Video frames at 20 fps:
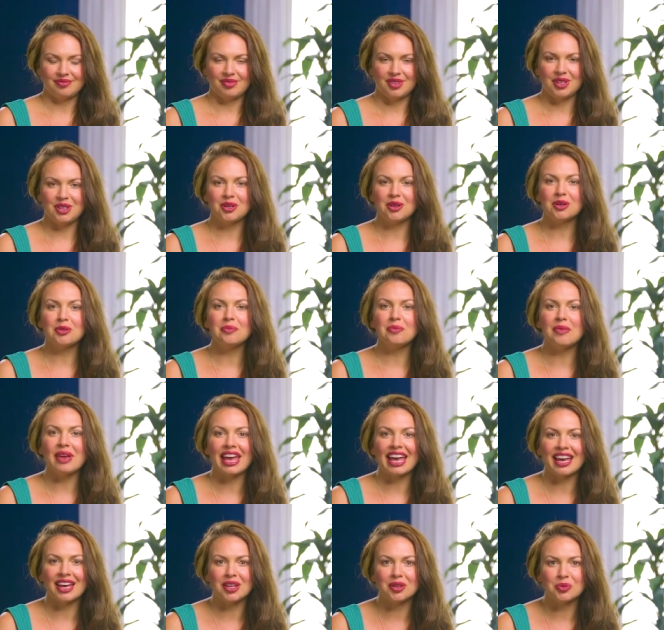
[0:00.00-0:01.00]
Your
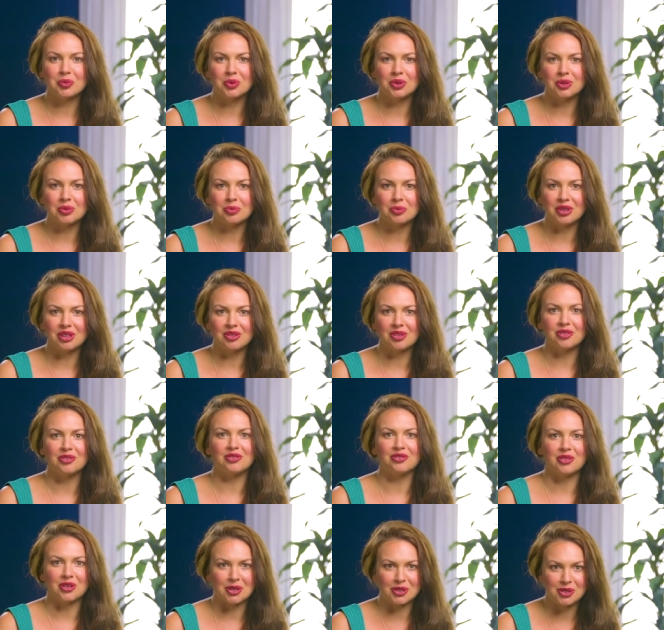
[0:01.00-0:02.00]
man wouldn't be the
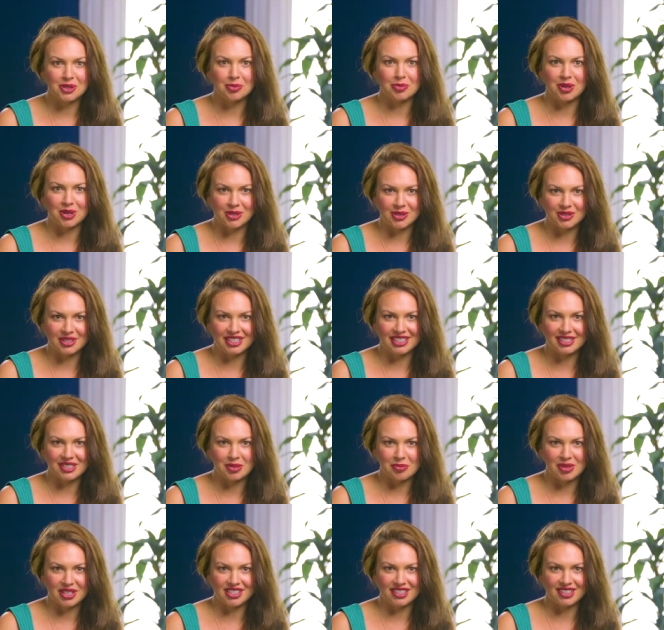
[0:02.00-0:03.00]
first person to
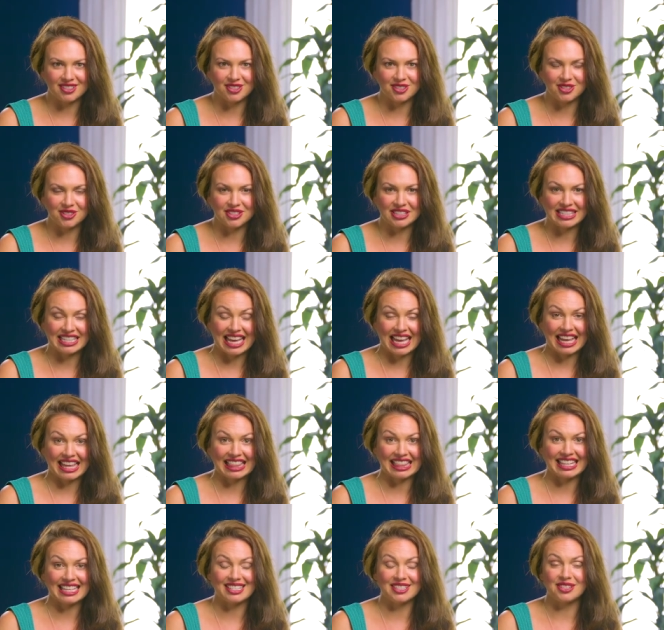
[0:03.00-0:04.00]

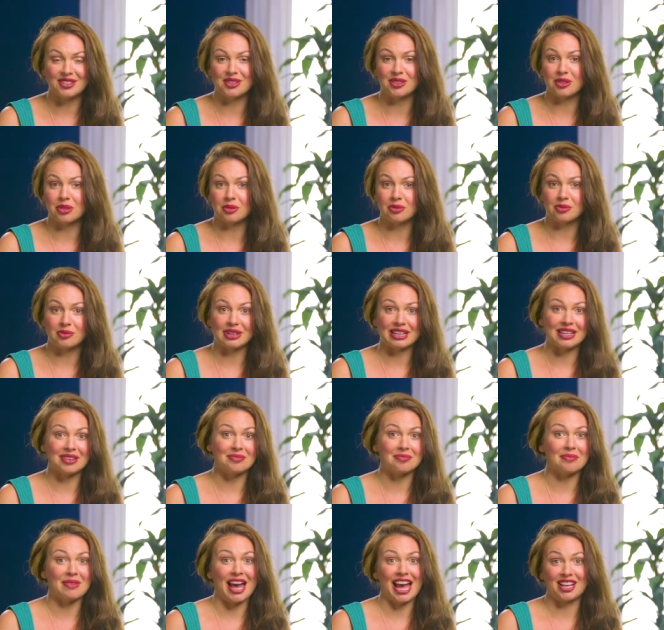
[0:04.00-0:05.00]
misunderstand these 3
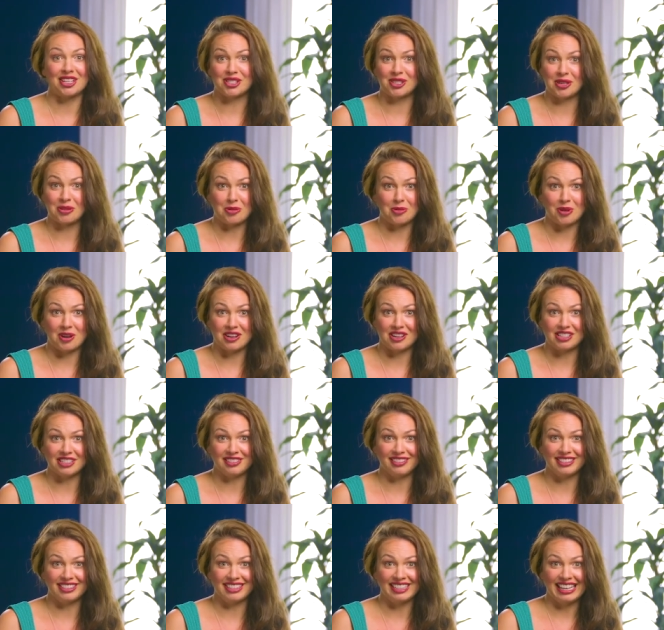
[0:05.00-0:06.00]
magic
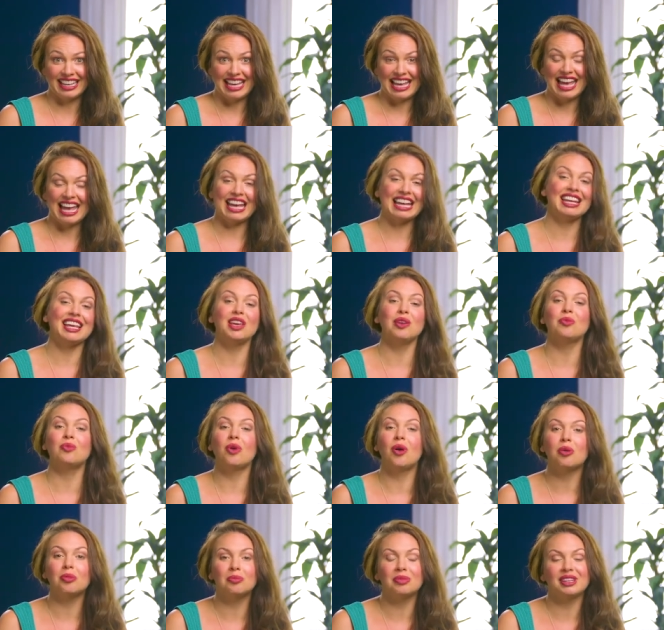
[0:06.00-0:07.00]
words, and he
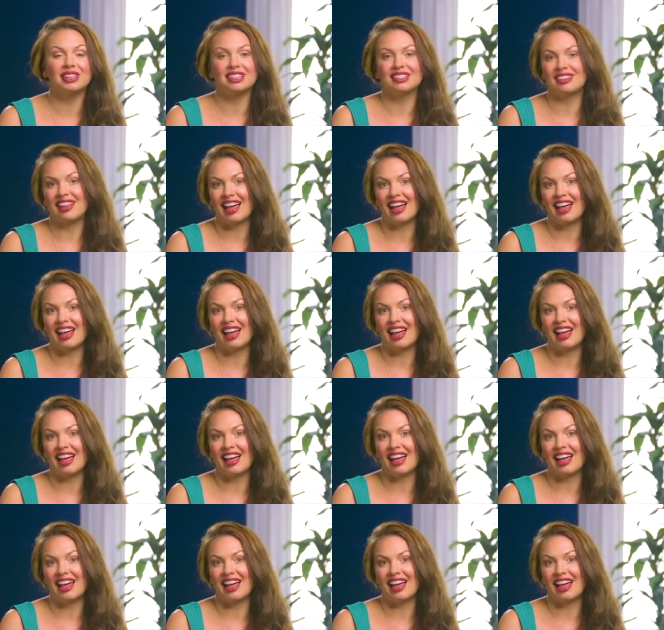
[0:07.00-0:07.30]
won't be the